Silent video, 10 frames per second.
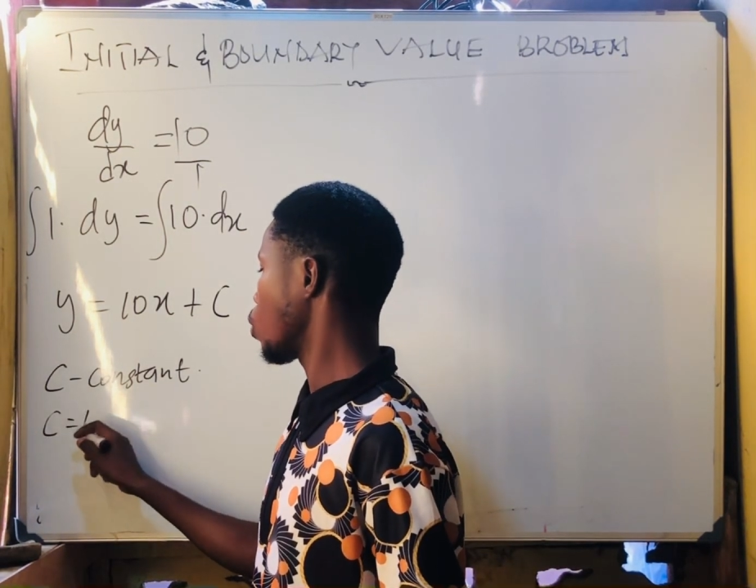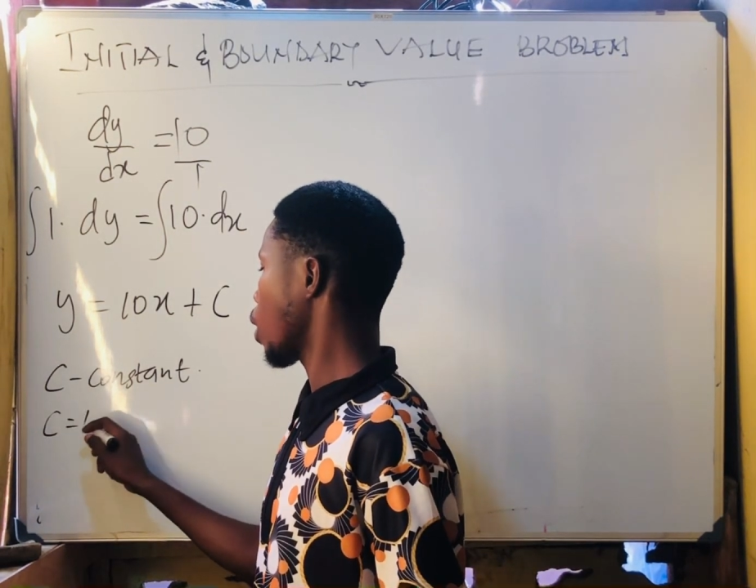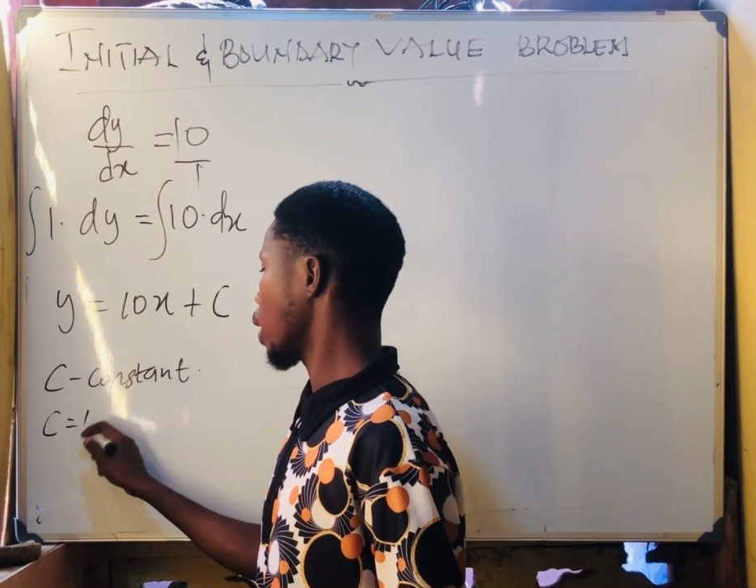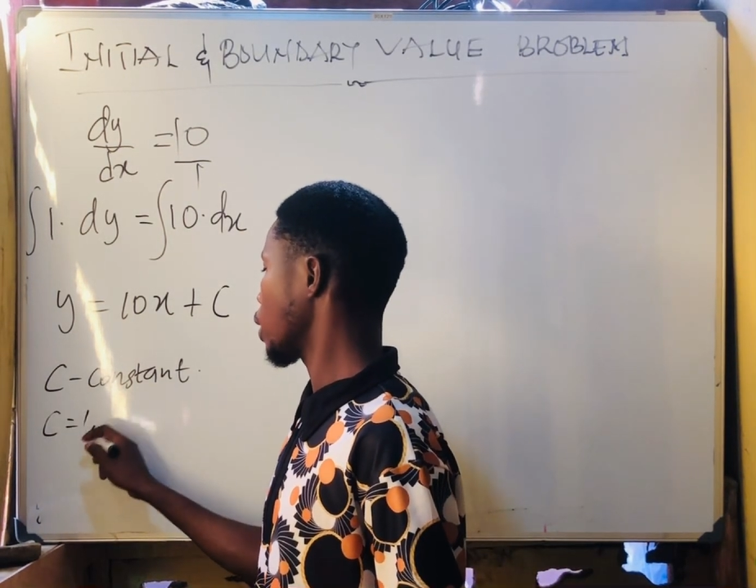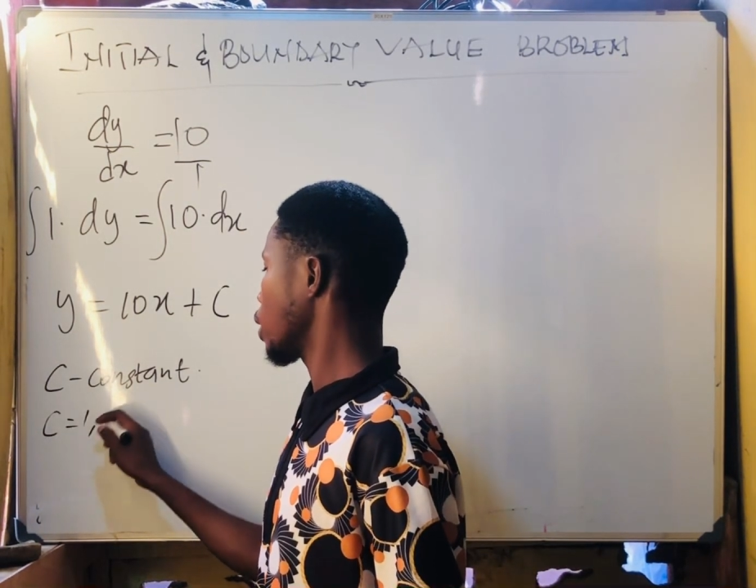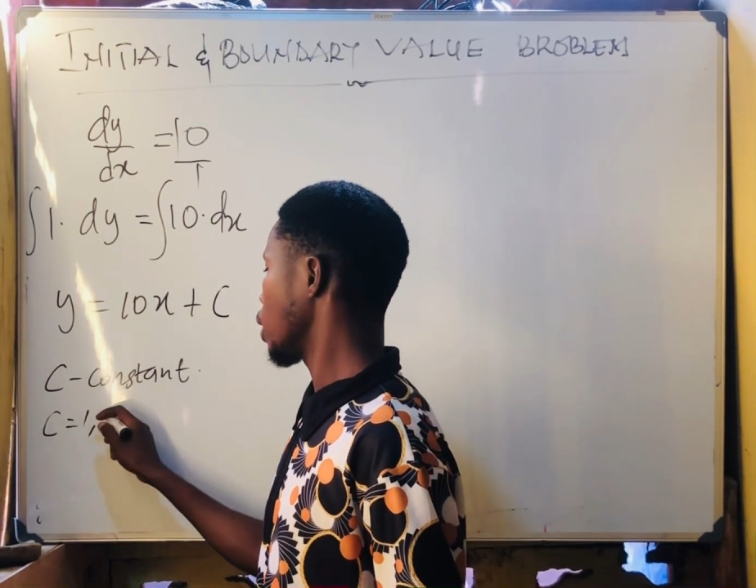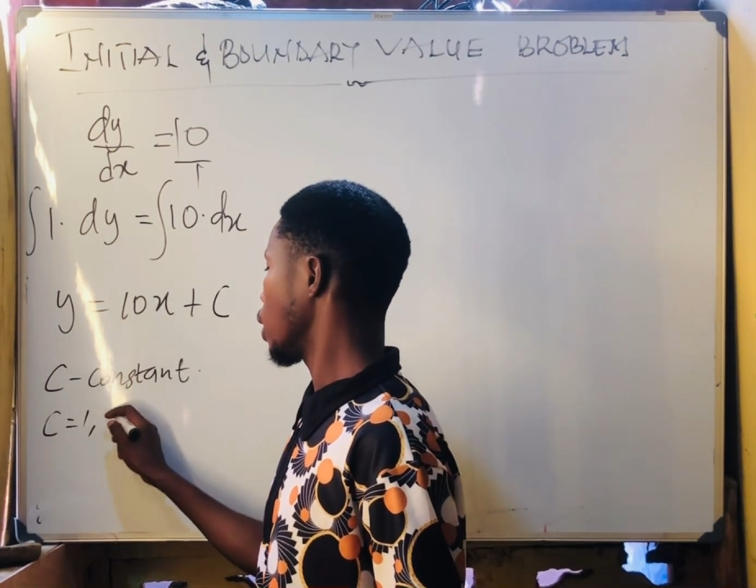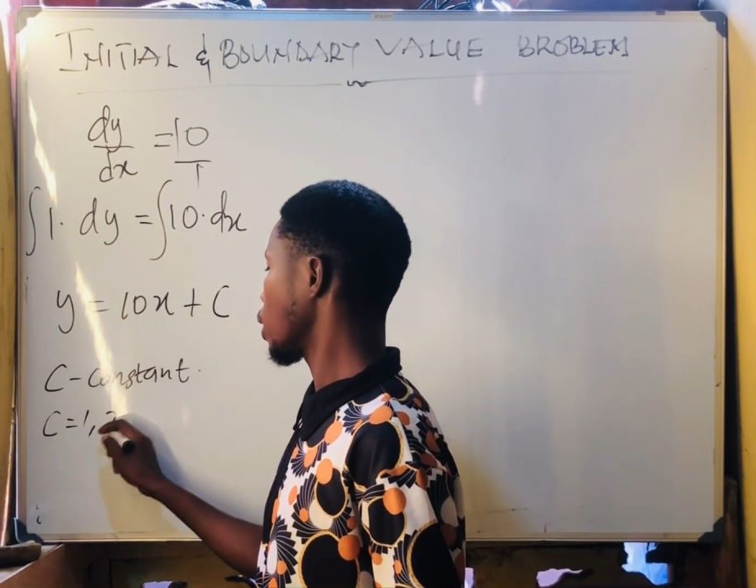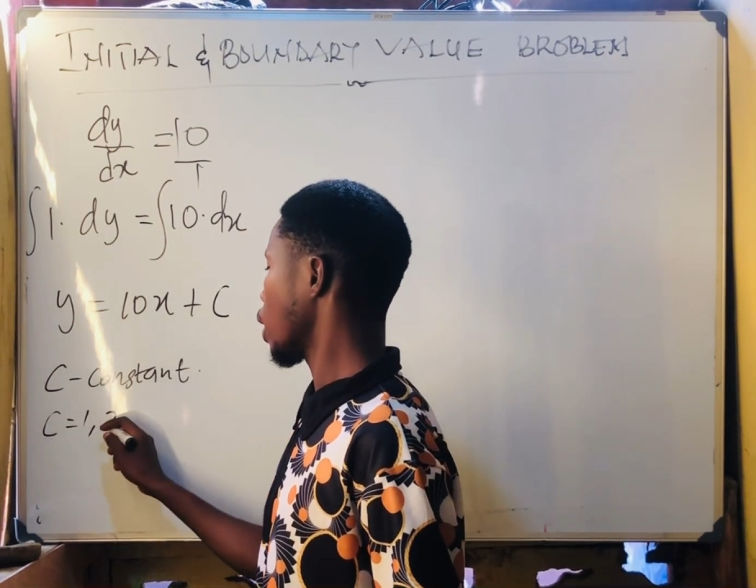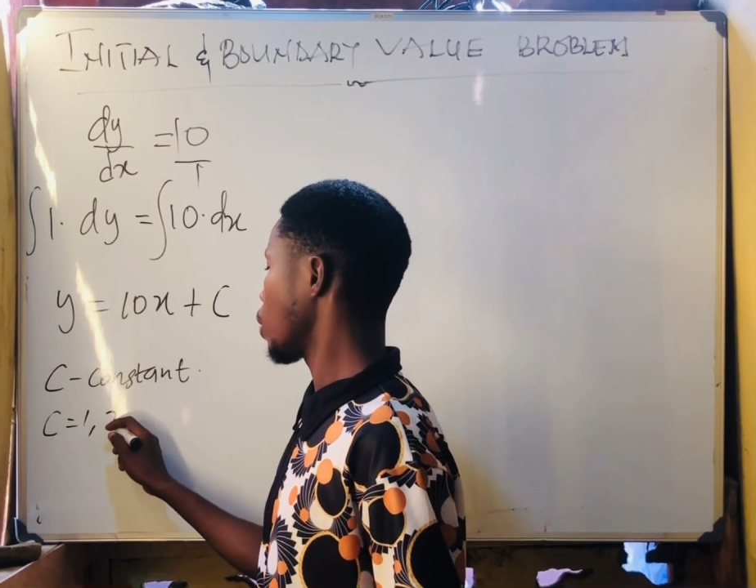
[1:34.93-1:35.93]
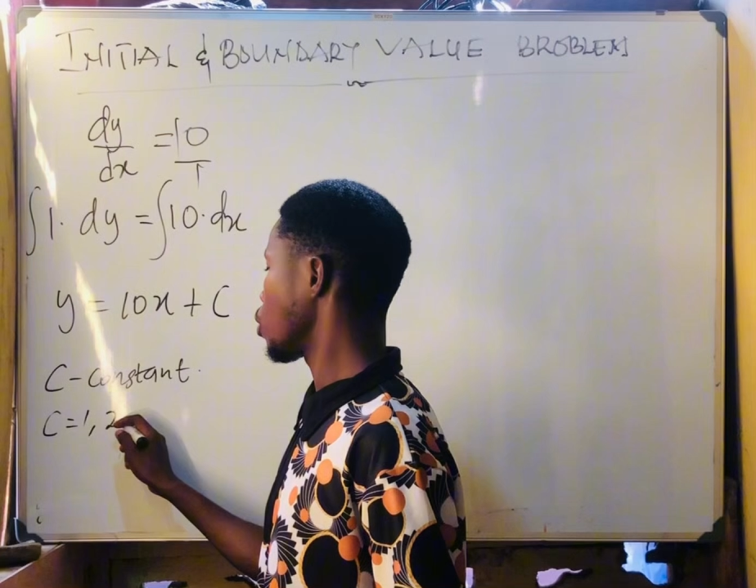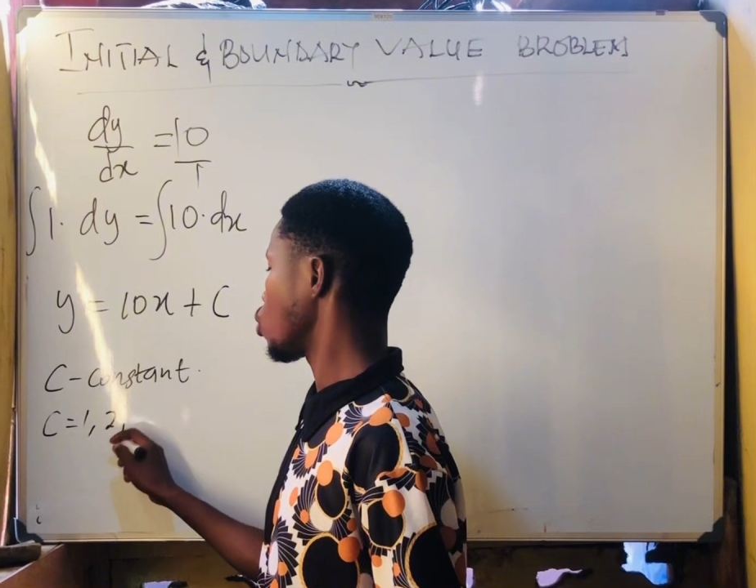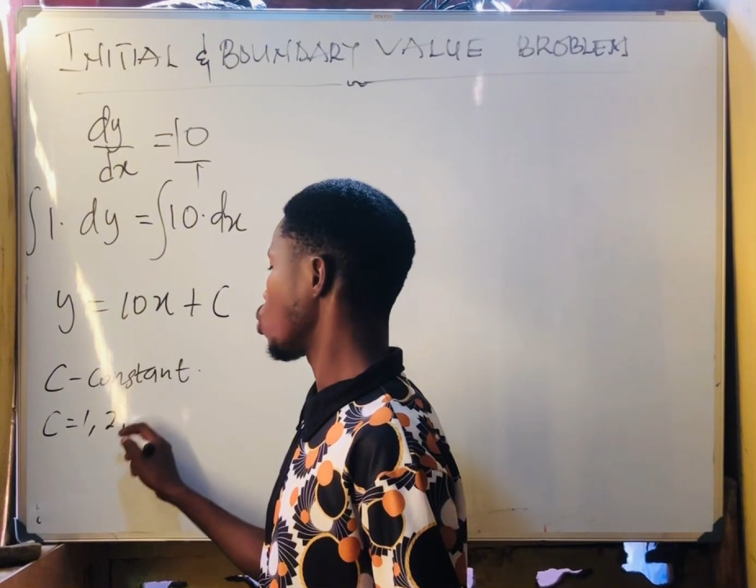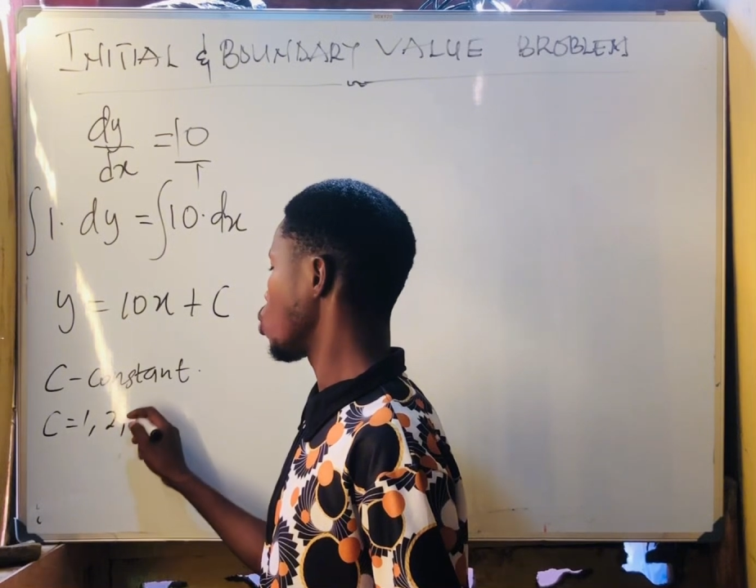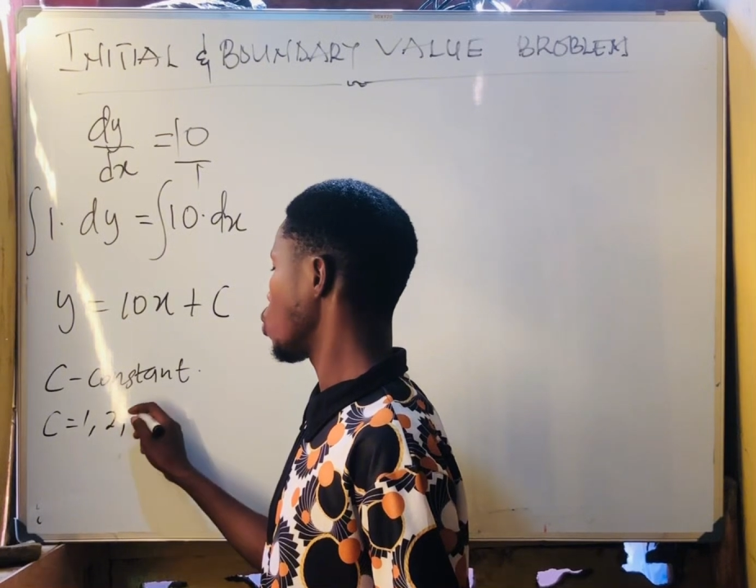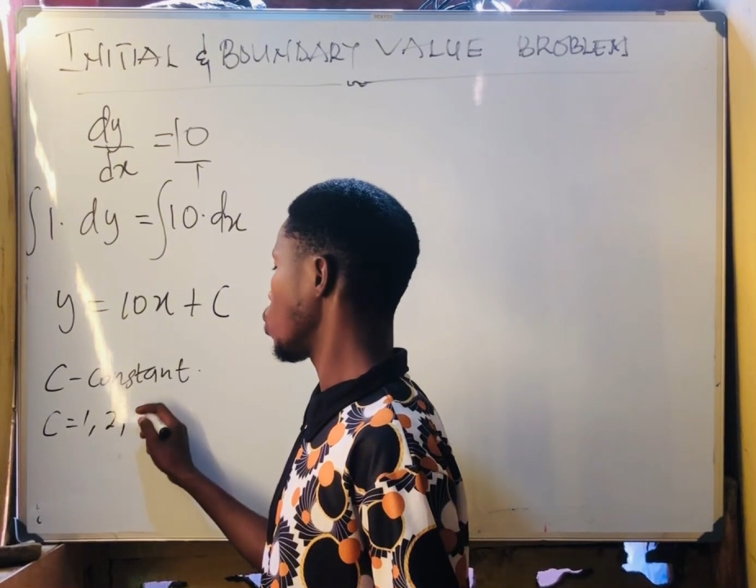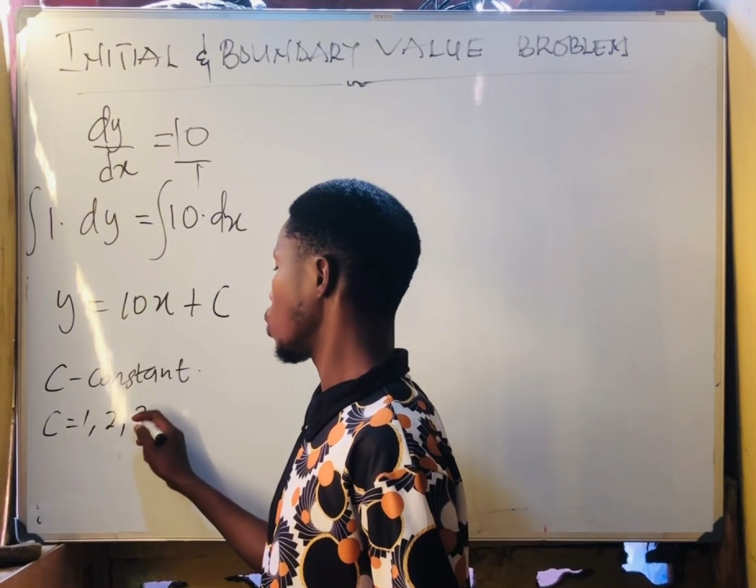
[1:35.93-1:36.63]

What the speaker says: 1, it can be 2,